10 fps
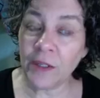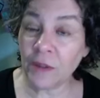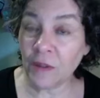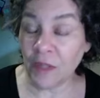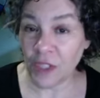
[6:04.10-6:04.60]

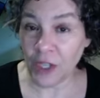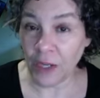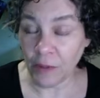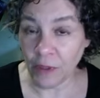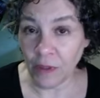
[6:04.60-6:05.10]
your lunch
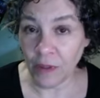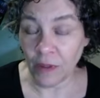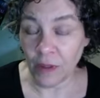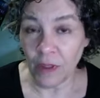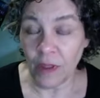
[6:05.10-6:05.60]
hour,
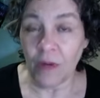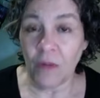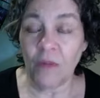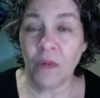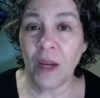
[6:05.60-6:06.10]

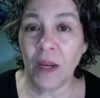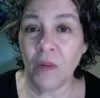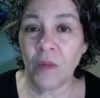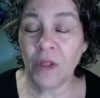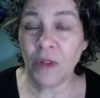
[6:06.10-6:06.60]
right
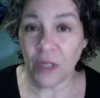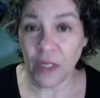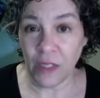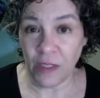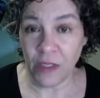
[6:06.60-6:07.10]
when your
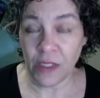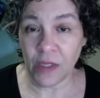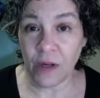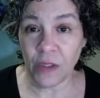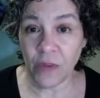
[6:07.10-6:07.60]
kids
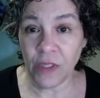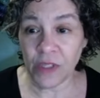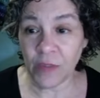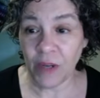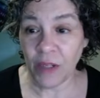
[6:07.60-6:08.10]
are doing
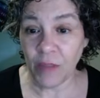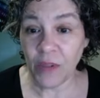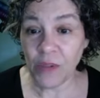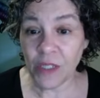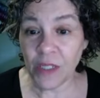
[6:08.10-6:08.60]
some kind of
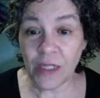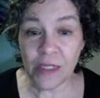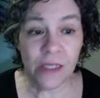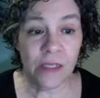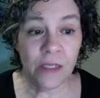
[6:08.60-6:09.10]
music
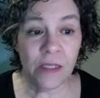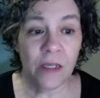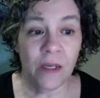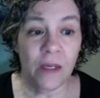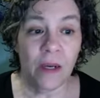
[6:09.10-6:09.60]
lesson.
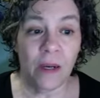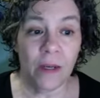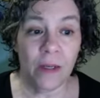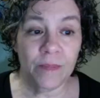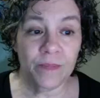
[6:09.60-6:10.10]

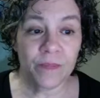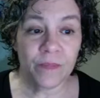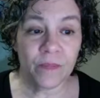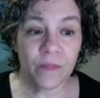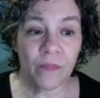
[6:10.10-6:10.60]
Um,
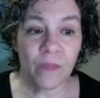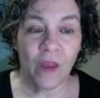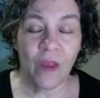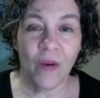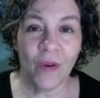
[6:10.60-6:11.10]

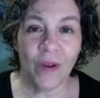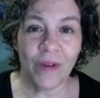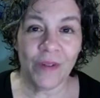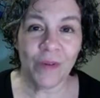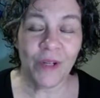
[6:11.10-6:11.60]

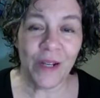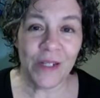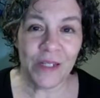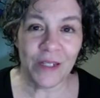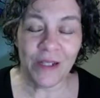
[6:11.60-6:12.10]
here's one I
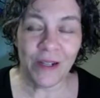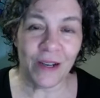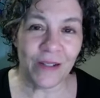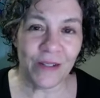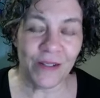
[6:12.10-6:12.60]
did.
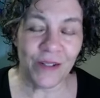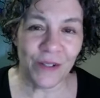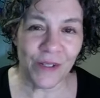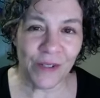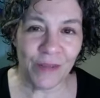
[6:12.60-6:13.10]
I
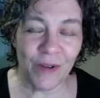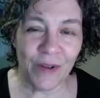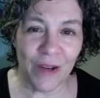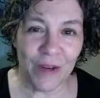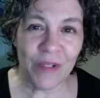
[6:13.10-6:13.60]
here's some. Okay,
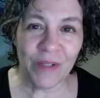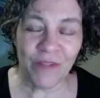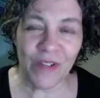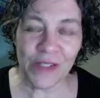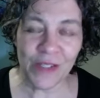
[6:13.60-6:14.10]
I'm going to
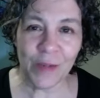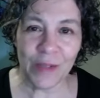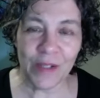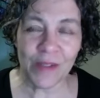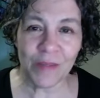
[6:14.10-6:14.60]
fess up
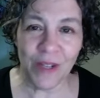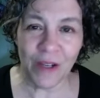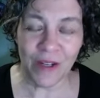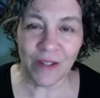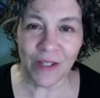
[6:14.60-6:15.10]
about some
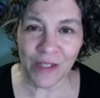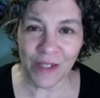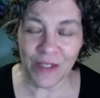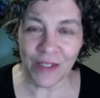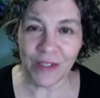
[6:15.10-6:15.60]
naughty things I
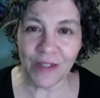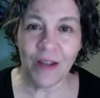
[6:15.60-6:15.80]
did.